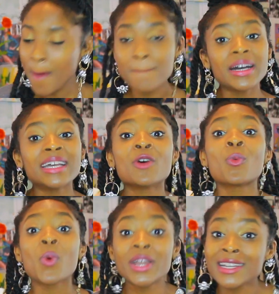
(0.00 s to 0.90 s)
But
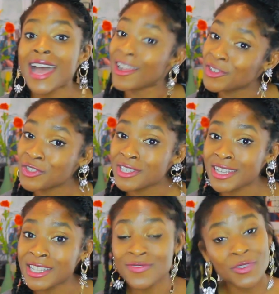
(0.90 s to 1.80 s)
what it actually
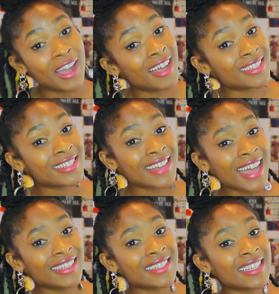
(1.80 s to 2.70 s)
does for us
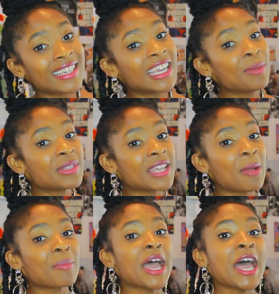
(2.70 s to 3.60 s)
stylists is it keeps
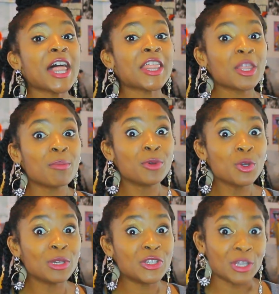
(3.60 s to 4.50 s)
the
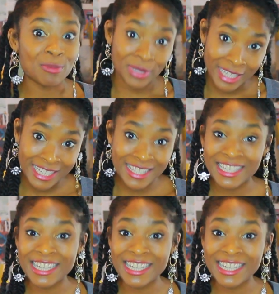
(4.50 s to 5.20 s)
boobage in place,